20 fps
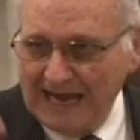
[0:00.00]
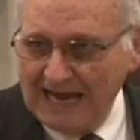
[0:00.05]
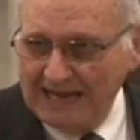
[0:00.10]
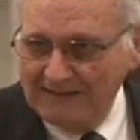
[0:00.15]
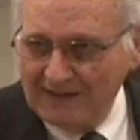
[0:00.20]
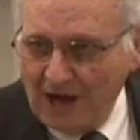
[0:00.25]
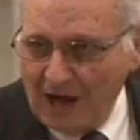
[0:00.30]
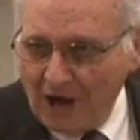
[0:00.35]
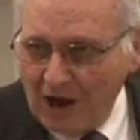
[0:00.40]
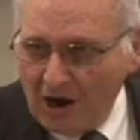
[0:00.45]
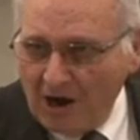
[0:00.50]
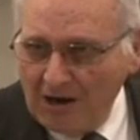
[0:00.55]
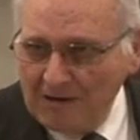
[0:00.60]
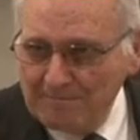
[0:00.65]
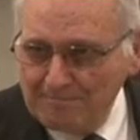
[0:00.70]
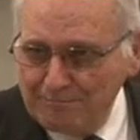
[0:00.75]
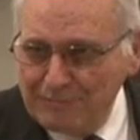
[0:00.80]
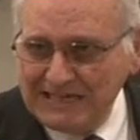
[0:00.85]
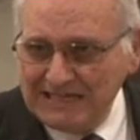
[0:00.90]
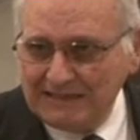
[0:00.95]
and the
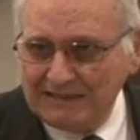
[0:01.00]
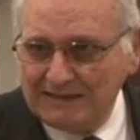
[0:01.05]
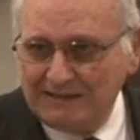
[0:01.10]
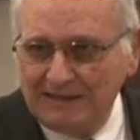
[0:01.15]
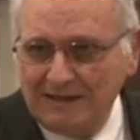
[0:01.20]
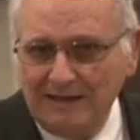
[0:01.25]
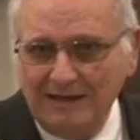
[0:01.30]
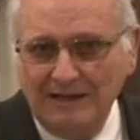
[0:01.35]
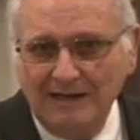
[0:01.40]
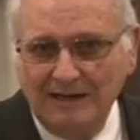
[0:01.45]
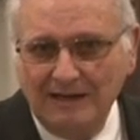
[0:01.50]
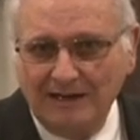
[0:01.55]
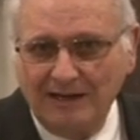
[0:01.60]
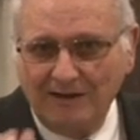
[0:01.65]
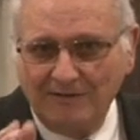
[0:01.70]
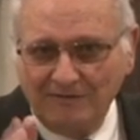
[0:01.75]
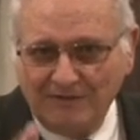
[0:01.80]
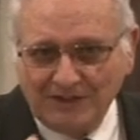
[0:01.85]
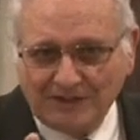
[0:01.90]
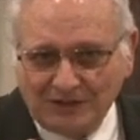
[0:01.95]
heartbeat
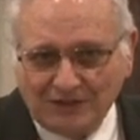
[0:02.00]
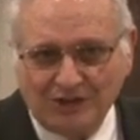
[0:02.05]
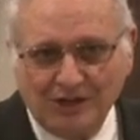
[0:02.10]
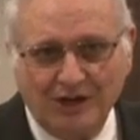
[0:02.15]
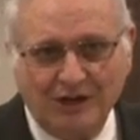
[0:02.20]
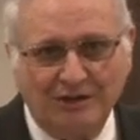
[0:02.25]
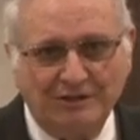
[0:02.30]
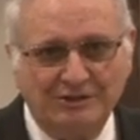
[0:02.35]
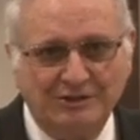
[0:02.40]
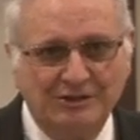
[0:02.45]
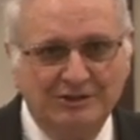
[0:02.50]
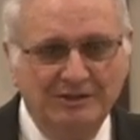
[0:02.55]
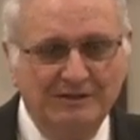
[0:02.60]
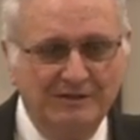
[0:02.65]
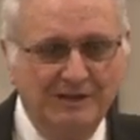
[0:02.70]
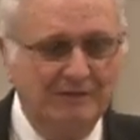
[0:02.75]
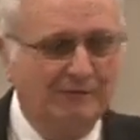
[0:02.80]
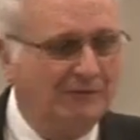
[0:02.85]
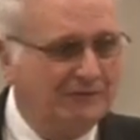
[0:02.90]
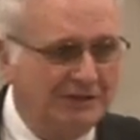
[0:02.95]
of this church,
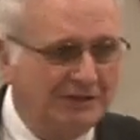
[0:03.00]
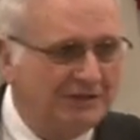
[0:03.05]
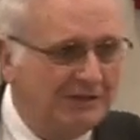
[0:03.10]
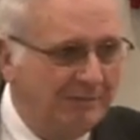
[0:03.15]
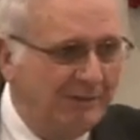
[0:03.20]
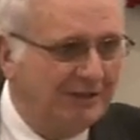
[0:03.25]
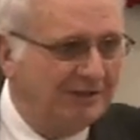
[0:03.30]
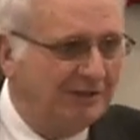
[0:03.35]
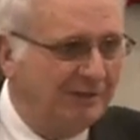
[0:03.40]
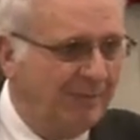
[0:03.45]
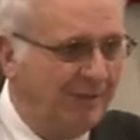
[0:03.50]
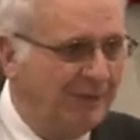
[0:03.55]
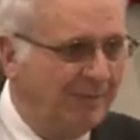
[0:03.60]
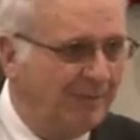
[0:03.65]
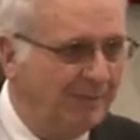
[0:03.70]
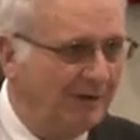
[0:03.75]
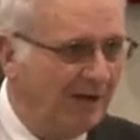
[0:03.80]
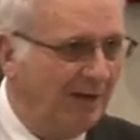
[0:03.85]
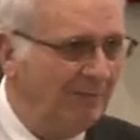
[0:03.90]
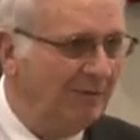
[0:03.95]
then we're just a bunch of
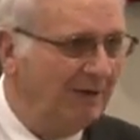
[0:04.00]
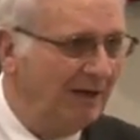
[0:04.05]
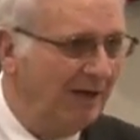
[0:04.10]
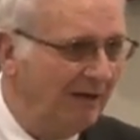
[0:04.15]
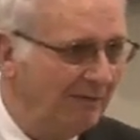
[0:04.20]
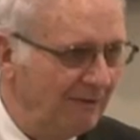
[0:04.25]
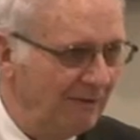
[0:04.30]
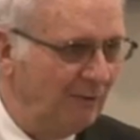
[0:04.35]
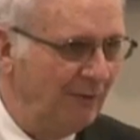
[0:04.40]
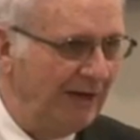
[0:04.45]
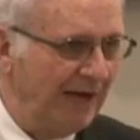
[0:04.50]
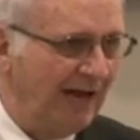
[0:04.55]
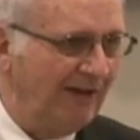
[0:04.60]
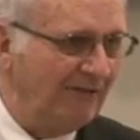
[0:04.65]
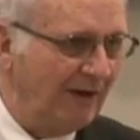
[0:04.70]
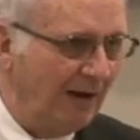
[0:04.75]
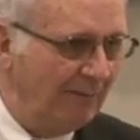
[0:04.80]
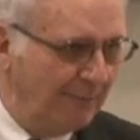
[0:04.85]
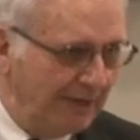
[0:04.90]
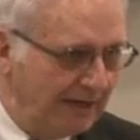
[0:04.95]
people come together and we
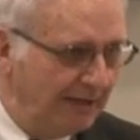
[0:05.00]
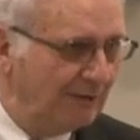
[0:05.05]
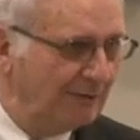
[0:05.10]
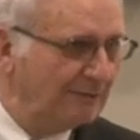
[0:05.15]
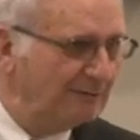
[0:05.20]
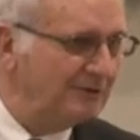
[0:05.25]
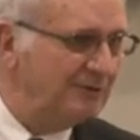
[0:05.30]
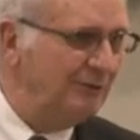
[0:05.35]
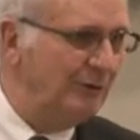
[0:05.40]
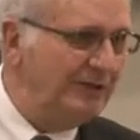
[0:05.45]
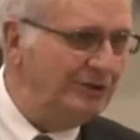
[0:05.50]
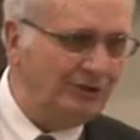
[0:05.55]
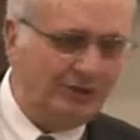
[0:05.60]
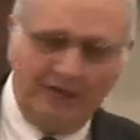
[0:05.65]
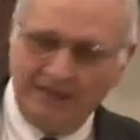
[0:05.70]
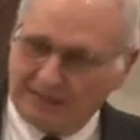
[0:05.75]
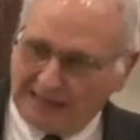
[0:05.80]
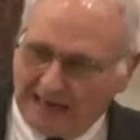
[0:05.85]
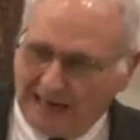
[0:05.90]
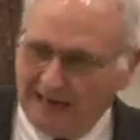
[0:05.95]
have our meals and we
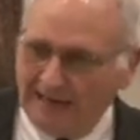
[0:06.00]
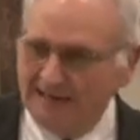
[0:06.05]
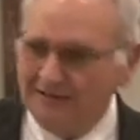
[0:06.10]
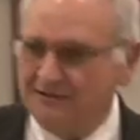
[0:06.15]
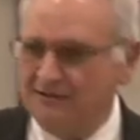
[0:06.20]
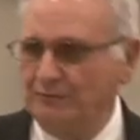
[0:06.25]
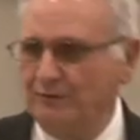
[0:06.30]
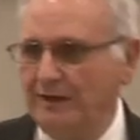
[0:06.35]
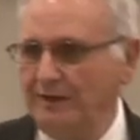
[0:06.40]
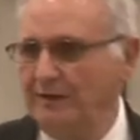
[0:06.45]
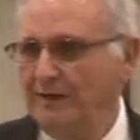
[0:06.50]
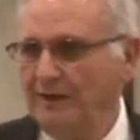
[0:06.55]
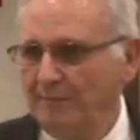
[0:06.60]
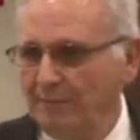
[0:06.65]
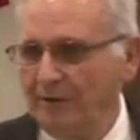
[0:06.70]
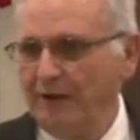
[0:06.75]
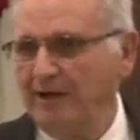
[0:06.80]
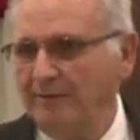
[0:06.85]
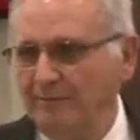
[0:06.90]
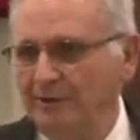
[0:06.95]
shake hands and we
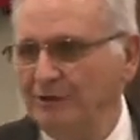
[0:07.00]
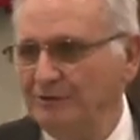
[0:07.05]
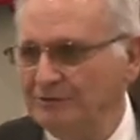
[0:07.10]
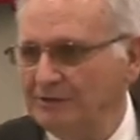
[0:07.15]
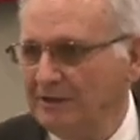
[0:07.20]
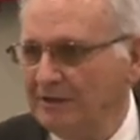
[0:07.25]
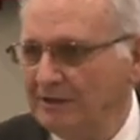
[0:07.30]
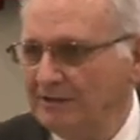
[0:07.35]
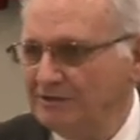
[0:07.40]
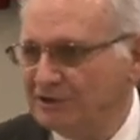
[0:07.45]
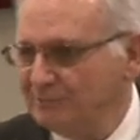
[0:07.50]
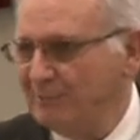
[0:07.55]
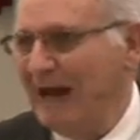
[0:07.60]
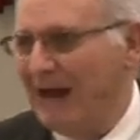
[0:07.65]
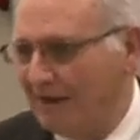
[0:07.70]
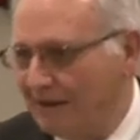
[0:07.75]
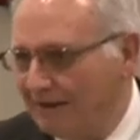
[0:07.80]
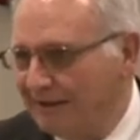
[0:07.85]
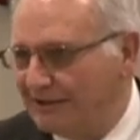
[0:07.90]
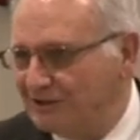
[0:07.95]
play music and
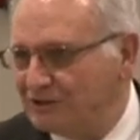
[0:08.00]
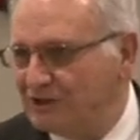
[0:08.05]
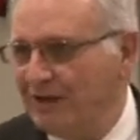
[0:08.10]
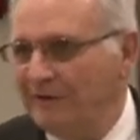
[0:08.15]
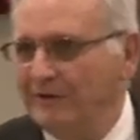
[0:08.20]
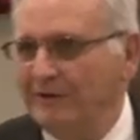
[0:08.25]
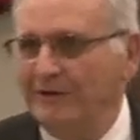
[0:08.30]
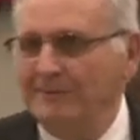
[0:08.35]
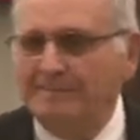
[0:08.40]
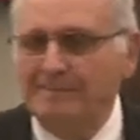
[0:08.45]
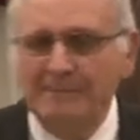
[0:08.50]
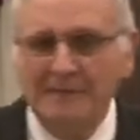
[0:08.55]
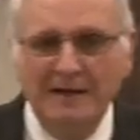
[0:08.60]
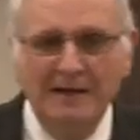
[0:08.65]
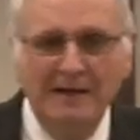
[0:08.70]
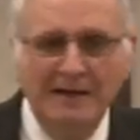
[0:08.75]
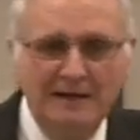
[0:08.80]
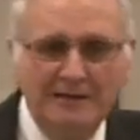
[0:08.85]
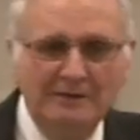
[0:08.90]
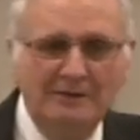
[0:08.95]
smile at each other and,
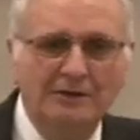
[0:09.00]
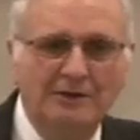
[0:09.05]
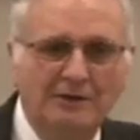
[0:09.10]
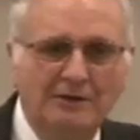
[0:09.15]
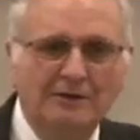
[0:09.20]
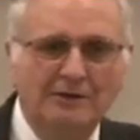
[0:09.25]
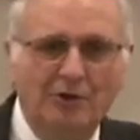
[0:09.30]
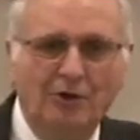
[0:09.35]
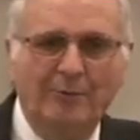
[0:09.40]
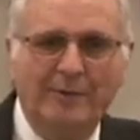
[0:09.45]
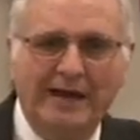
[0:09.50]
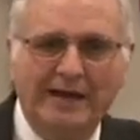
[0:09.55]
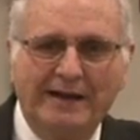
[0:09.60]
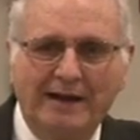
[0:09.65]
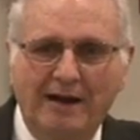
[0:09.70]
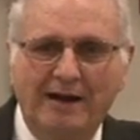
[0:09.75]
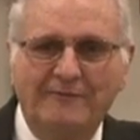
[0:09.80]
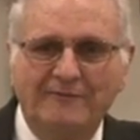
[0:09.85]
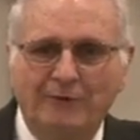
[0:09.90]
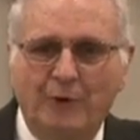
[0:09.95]
you know, and go about
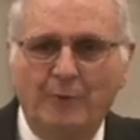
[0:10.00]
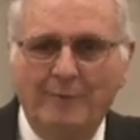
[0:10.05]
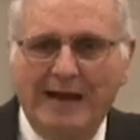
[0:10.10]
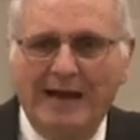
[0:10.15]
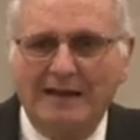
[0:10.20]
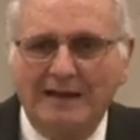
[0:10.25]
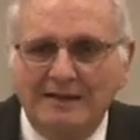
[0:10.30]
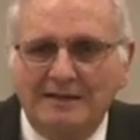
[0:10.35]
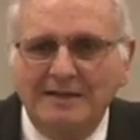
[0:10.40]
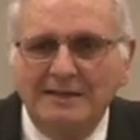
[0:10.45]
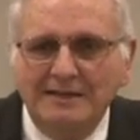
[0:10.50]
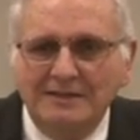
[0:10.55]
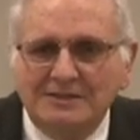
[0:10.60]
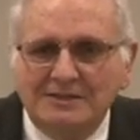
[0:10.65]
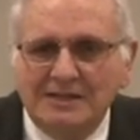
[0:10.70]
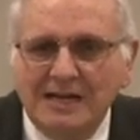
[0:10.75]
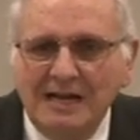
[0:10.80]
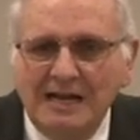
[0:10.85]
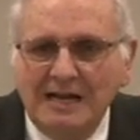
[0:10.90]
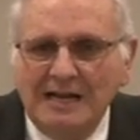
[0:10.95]
our
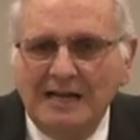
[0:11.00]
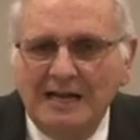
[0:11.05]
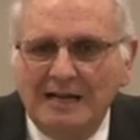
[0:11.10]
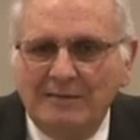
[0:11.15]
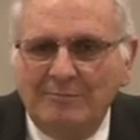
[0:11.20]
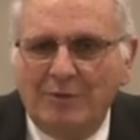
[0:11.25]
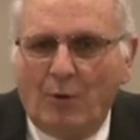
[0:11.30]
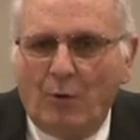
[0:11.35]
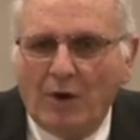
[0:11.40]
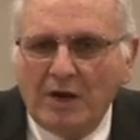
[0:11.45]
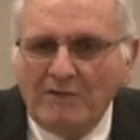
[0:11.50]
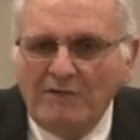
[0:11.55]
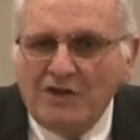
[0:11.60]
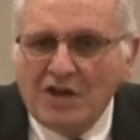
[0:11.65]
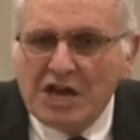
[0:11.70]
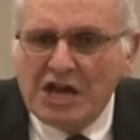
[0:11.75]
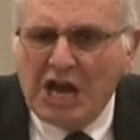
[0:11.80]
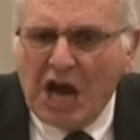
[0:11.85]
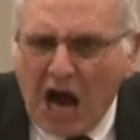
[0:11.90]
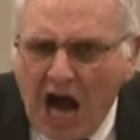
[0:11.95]
formalities. But what have
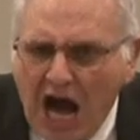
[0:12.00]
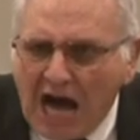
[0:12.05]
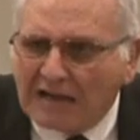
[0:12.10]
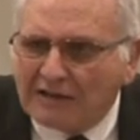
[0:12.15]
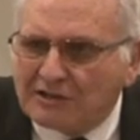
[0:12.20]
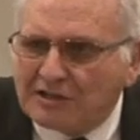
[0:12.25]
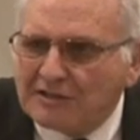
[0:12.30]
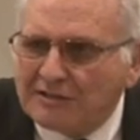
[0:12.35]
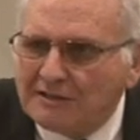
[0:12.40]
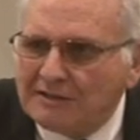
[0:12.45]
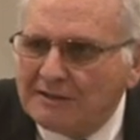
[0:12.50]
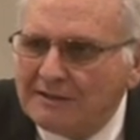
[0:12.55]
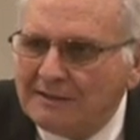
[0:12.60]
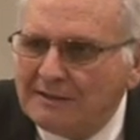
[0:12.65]
you got?